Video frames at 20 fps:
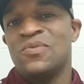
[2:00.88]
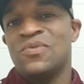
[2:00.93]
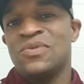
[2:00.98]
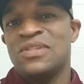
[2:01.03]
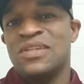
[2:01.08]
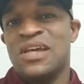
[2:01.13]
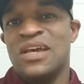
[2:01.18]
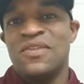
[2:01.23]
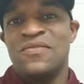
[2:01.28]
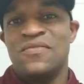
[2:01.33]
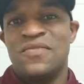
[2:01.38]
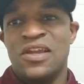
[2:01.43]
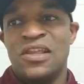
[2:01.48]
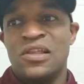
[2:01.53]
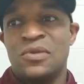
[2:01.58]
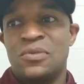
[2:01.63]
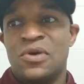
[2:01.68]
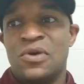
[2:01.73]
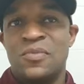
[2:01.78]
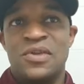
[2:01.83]
was not
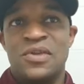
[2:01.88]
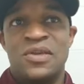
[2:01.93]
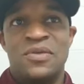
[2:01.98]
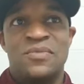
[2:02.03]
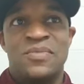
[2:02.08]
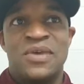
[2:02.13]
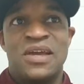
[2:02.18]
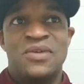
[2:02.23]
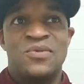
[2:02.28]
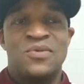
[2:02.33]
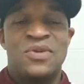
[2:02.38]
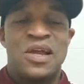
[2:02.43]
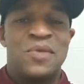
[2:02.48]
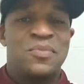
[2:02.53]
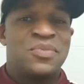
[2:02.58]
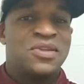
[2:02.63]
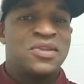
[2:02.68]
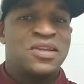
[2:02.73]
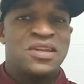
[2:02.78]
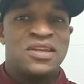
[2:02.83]
available. I mean, back when I
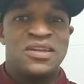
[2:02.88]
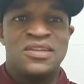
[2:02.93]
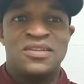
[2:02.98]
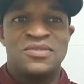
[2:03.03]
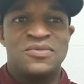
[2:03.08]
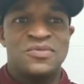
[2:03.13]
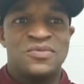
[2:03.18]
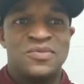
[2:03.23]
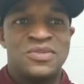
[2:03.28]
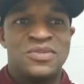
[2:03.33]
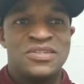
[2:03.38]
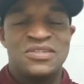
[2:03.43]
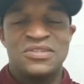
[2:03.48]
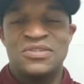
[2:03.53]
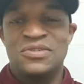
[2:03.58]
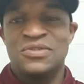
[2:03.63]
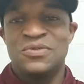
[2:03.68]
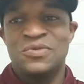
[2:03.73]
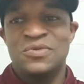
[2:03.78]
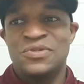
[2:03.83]
played, we
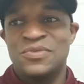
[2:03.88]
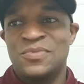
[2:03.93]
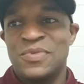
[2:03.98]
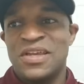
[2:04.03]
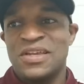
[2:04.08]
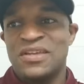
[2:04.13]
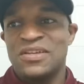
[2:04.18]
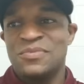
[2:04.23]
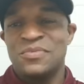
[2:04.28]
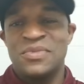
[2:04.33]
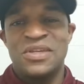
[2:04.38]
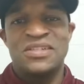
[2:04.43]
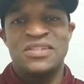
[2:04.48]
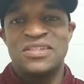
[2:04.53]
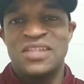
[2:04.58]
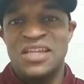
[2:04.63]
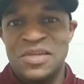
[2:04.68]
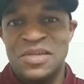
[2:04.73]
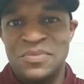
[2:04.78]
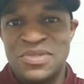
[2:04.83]
still was making
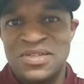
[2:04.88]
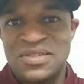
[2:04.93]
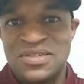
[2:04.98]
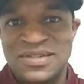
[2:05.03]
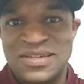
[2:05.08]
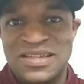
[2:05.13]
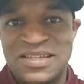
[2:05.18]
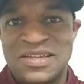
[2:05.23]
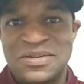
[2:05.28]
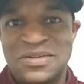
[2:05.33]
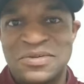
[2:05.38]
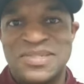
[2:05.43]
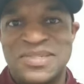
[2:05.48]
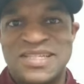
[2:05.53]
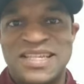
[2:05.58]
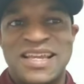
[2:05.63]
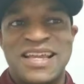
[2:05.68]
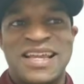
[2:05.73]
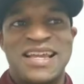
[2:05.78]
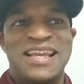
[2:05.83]
mixtapes. you know what I'm
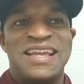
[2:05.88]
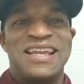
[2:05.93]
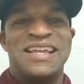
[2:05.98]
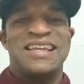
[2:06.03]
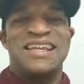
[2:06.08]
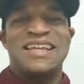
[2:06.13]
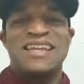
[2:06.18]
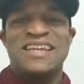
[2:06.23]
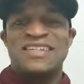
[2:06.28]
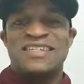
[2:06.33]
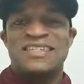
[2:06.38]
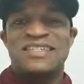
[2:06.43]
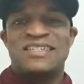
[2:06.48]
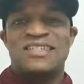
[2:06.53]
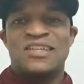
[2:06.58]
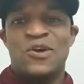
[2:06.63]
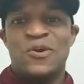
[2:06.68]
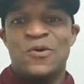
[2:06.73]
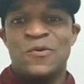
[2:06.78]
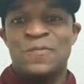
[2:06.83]
saying?
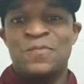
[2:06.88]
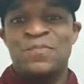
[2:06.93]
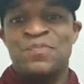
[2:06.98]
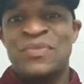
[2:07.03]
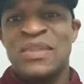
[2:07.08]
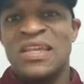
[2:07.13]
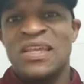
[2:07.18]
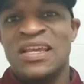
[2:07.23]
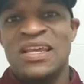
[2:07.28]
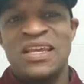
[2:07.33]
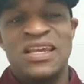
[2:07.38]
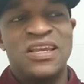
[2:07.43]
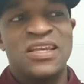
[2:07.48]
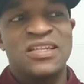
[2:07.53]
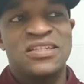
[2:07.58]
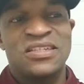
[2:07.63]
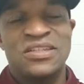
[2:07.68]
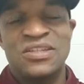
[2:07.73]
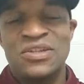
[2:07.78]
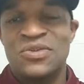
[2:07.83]
So it,
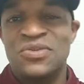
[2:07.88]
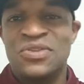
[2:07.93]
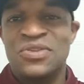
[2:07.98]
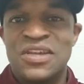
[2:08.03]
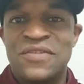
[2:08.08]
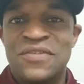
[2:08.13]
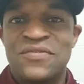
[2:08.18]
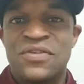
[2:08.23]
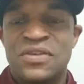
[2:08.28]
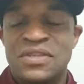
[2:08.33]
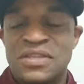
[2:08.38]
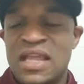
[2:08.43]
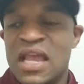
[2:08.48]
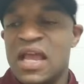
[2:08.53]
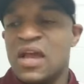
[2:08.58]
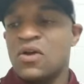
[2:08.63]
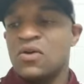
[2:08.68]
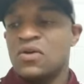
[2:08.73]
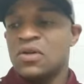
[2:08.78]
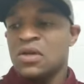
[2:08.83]
it's a little different
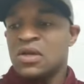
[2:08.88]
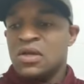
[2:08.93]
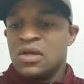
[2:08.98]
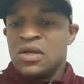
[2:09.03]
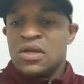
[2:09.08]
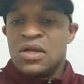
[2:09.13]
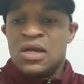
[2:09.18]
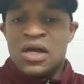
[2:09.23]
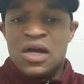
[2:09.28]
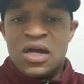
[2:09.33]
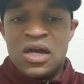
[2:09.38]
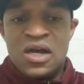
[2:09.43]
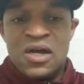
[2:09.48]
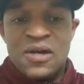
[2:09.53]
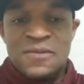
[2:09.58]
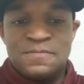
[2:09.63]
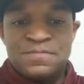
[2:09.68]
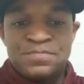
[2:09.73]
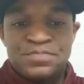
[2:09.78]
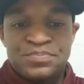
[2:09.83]
now.
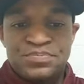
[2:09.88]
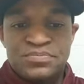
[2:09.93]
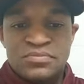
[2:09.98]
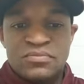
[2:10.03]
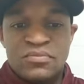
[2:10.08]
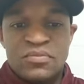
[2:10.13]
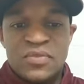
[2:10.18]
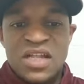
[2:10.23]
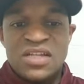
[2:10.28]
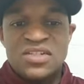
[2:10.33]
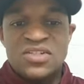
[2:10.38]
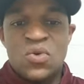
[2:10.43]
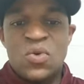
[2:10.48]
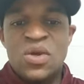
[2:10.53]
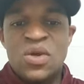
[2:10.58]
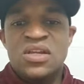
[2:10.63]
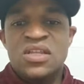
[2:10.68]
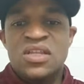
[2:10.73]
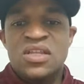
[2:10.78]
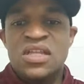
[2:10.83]
Um, so
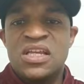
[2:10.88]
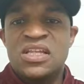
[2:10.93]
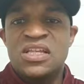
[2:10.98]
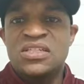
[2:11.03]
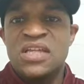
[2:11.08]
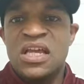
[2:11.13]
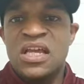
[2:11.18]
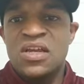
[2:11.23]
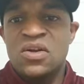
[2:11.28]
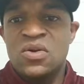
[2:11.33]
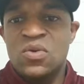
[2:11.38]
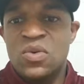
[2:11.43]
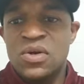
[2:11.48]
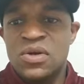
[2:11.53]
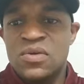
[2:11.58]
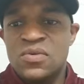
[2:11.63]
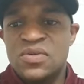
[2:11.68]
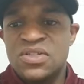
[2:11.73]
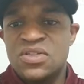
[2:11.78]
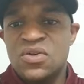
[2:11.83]
one of the things like
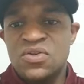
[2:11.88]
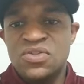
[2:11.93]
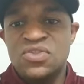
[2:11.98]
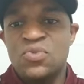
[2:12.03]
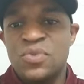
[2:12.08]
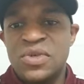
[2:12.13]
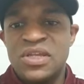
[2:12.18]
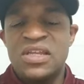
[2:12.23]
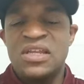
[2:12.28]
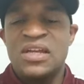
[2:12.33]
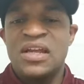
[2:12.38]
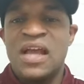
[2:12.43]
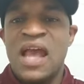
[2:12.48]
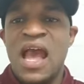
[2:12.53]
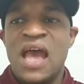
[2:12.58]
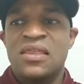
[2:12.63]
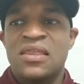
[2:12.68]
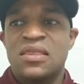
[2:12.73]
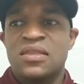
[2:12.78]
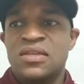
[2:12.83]
with, with social media and
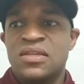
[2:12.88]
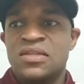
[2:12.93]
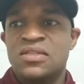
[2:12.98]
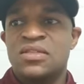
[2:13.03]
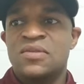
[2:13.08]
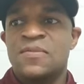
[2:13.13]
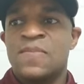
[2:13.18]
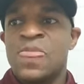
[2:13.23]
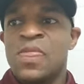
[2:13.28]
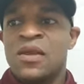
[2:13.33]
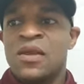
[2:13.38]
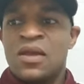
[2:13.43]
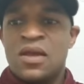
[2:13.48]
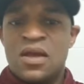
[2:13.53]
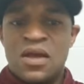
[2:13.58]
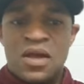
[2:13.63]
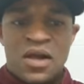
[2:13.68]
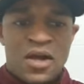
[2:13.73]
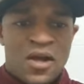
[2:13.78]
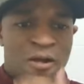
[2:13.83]
athletes,
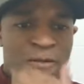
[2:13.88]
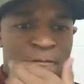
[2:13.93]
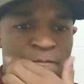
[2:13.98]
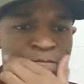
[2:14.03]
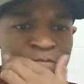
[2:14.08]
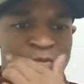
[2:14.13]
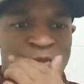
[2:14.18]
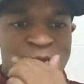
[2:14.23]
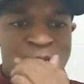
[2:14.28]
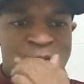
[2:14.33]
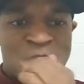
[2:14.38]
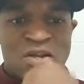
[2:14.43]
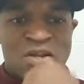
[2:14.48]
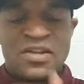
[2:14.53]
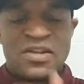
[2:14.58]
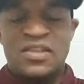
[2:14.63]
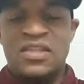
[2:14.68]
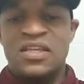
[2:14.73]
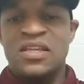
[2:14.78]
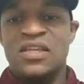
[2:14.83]
um, one
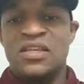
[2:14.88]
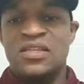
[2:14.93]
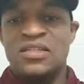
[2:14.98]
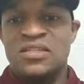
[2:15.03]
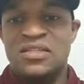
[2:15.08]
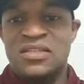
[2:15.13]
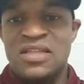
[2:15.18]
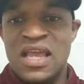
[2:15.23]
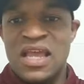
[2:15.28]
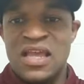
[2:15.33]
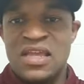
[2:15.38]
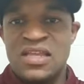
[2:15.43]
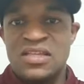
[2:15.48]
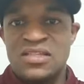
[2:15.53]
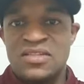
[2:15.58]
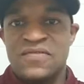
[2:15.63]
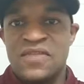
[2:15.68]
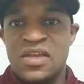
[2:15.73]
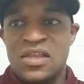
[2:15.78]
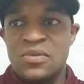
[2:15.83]
of the things that
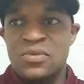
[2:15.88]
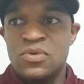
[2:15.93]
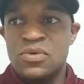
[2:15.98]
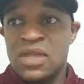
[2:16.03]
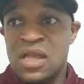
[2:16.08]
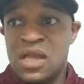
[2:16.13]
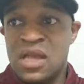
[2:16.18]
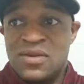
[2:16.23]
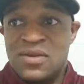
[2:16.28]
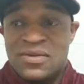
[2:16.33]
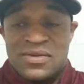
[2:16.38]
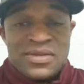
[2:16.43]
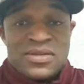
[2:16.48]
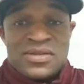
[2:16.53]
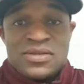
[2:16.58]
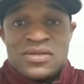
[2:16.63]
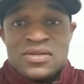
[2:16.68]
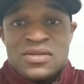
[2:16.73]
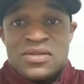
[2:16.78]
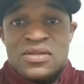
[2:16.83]
is available now
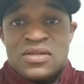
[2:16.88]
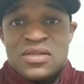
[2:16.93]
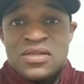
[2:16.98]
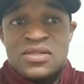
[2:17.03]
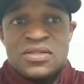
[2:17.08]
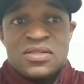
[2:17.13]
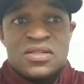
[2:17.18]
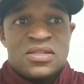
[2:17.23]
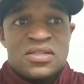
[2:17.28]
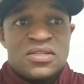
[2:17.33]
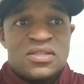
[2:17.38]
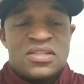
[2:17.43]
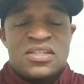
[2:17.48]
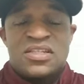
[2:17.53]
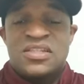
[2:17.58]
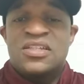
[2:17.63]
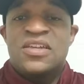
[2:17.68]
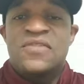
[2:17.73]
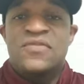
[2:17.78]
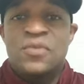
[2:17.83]
is, is
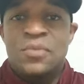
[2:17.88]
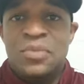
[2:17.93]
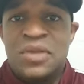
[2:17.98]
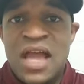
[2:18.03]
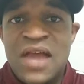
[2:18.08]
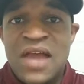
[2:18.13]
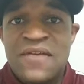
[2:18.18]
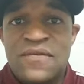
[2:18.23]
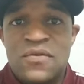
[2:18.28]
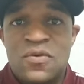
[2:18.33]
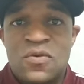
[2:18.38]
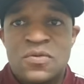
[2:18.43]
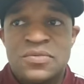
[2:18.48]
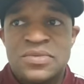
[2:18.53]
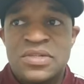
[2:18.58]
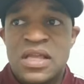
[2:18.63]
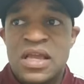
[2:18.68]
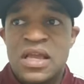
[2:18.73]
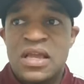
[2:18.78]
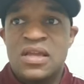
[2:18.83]
these different
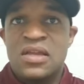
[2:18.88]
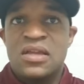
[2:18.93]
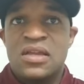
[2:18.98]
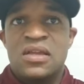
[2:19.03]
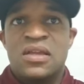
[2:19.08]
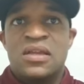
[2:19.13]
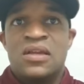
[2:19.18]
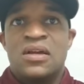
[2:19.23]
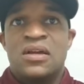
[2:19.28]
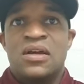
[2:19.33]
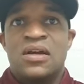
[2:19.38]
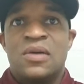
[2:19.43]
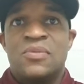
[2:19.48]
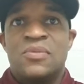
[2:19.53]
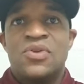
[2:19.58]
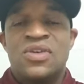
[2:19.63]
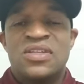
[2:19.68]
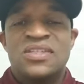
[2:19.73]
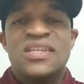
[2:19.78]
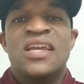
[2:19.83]
platforms that um,
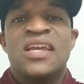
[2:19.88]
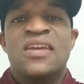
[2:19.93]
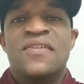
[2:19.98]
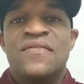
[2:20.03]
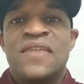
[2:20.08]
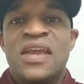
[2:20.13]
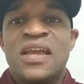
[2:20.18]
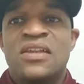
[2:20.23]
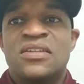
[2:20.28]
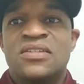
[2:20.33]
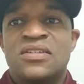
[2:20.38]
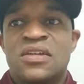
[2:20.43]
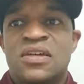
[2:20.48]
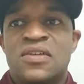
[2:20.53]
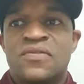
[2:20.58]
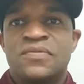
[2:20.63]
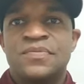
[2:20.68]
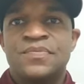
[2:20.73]
you can take advantage of,